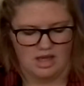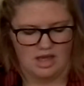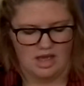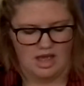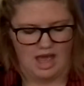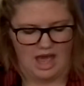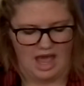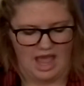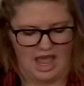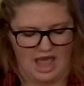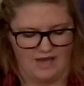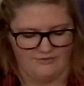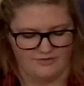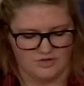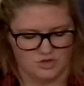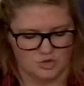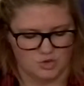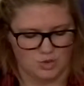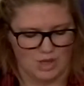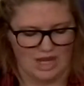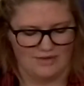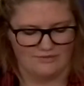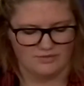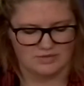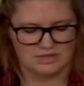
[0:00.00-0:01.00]
I have a
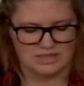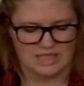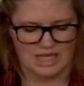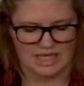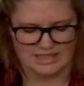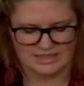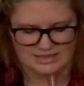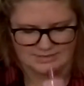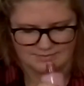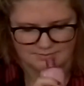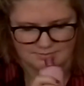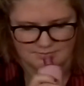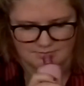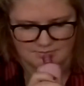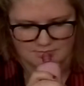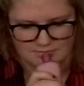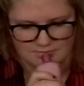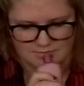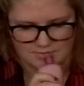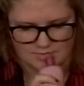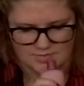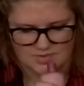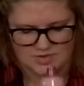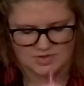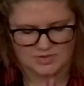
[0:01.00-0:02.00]
travel size
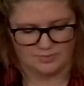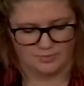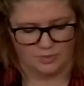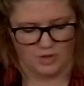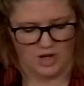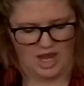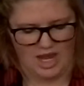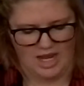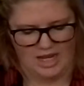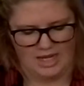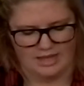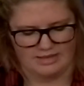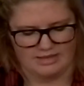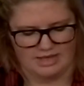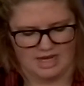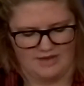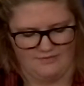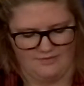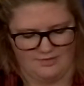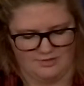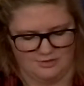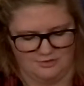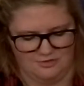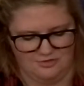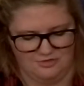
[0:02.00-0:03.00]
spray and then I have
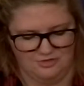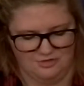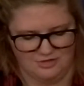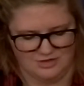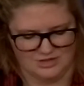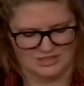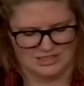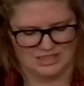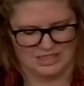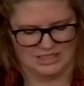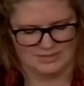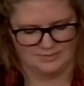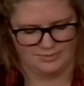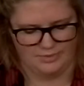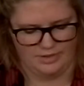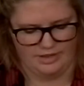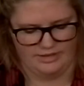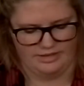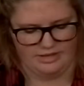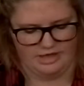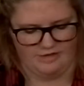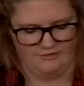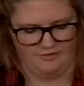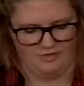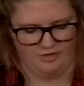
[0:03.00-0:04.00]
like the full size spray and
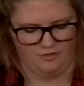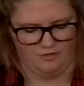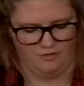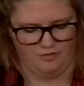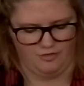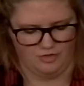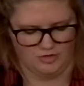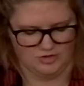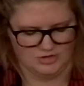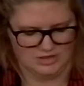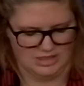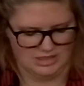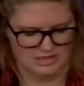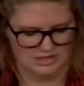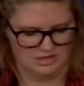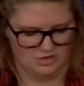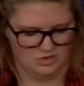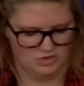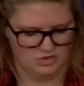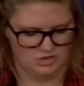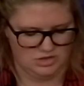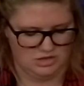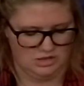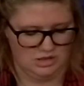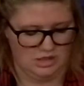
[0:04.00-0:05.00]
then I have like a full size
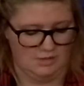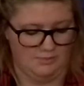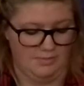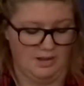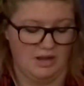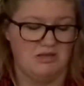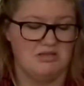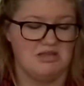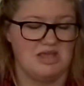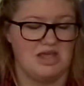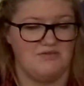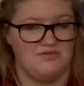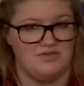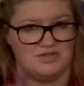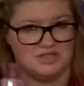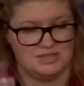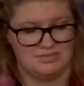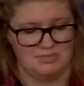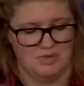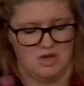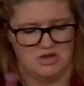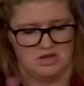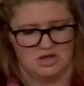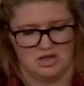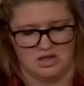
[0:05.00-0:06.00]
lotion and apparently I have the
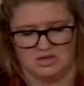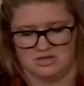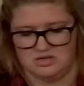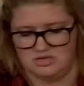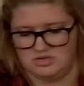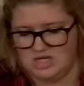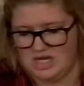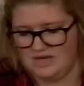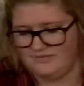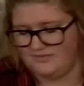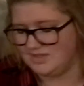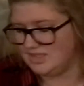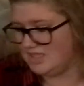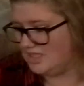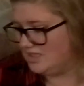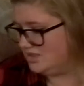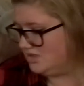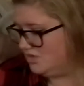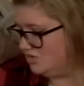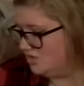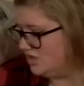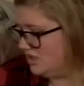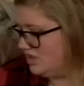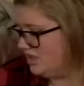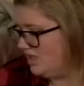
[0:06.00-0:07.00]
small, uh, the travel size
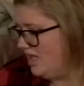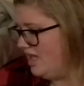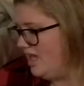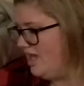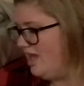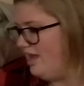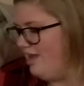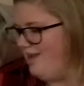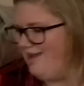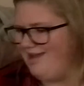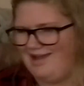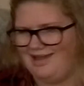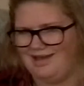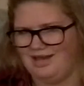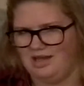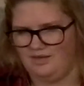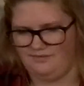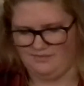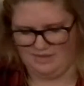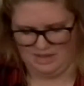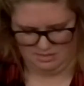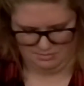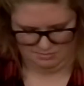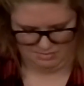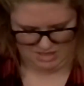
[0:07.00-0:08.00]
lotion. And I have
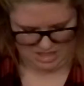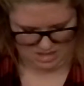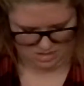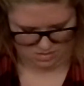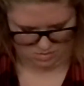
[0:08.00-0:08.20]
like a body